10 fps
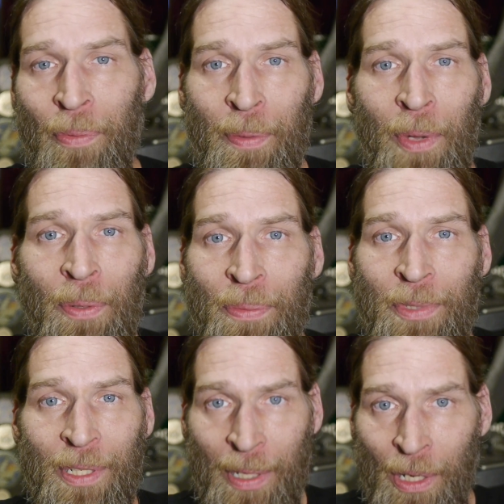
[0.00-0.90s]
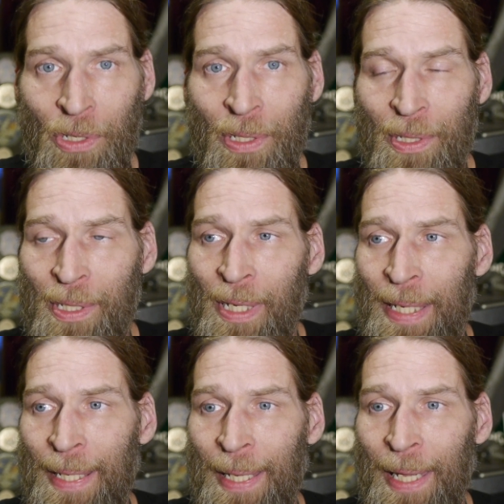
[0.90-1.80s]
remote discussions,
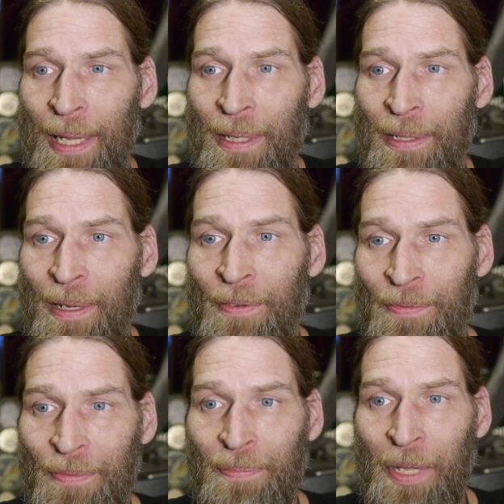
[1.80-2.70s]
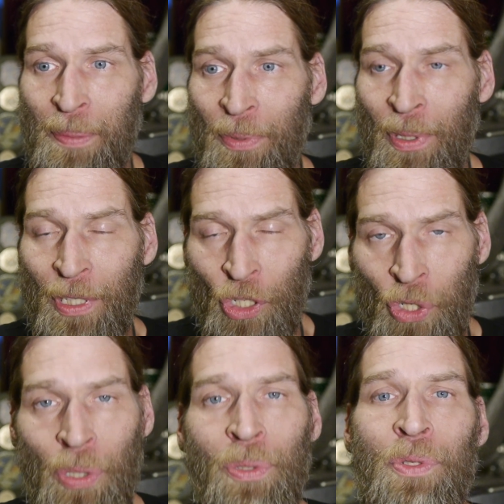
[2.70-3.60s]
and if people can
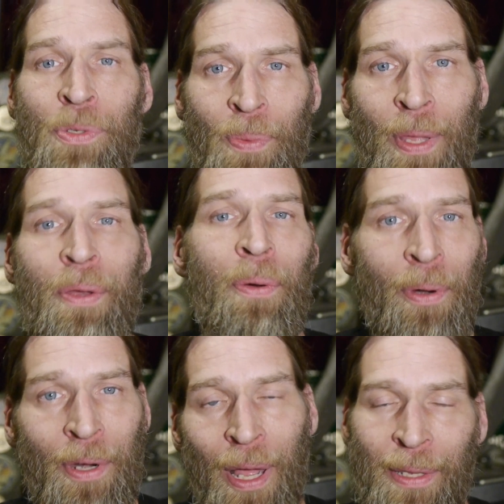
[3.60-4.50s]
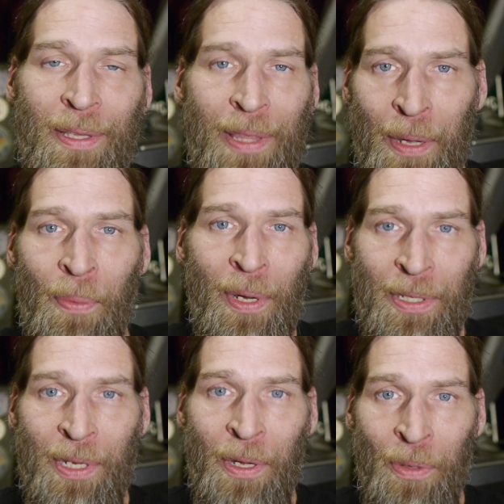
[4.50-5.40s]
choose whether or not that they want
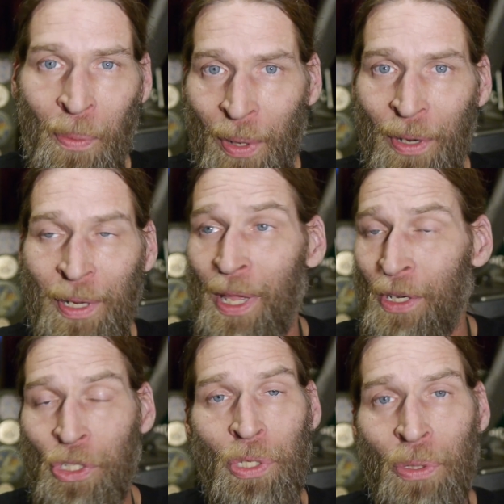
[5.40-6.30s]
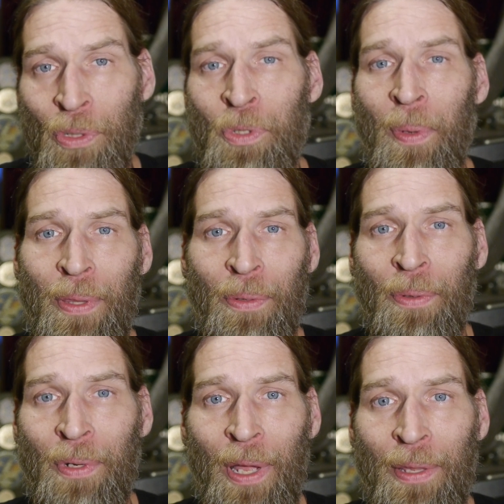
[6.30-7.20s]
to go to work, choose whether
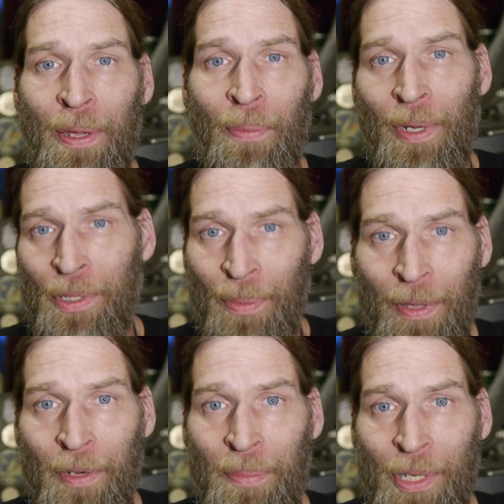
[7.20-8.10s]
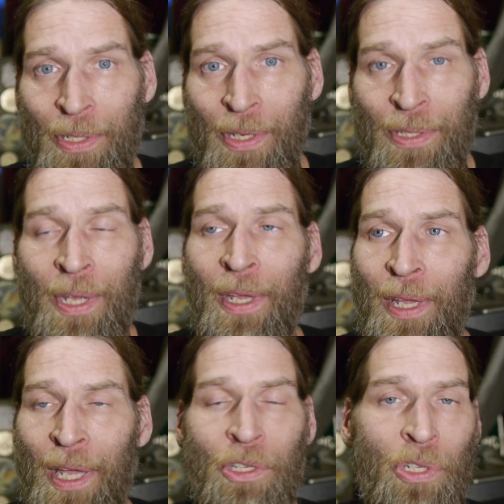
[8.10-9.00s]
or not they want to run their business,
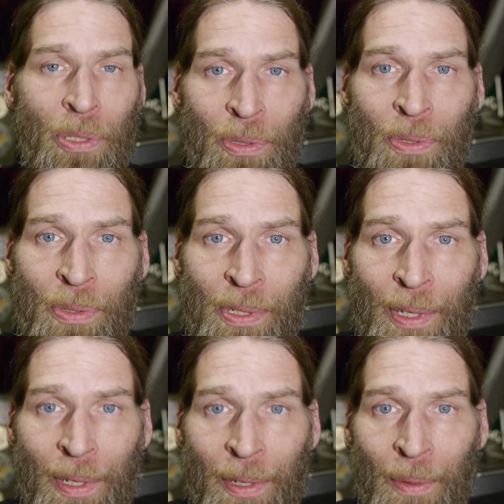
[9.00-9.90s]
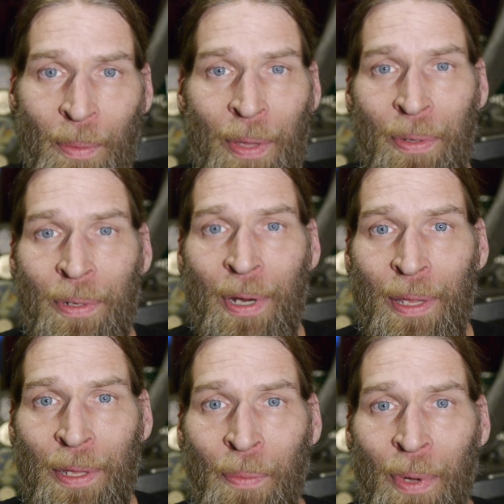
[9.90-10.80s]
and choose whether or
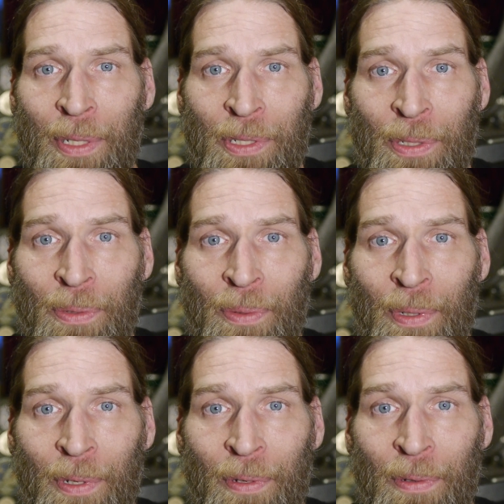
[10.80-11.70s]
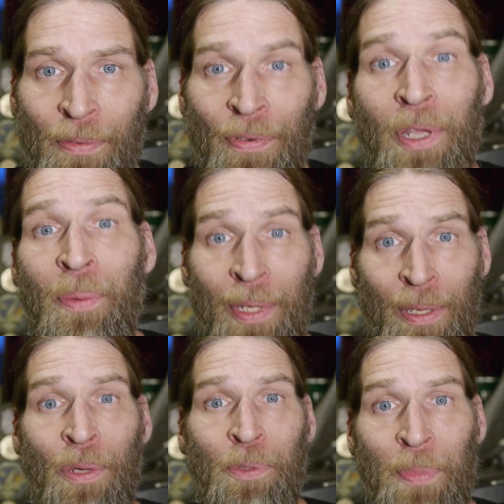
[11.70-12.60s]
not they want to frequent
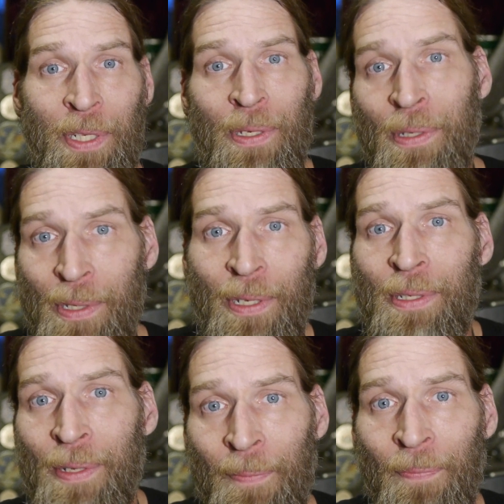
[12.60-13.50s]
those businesses.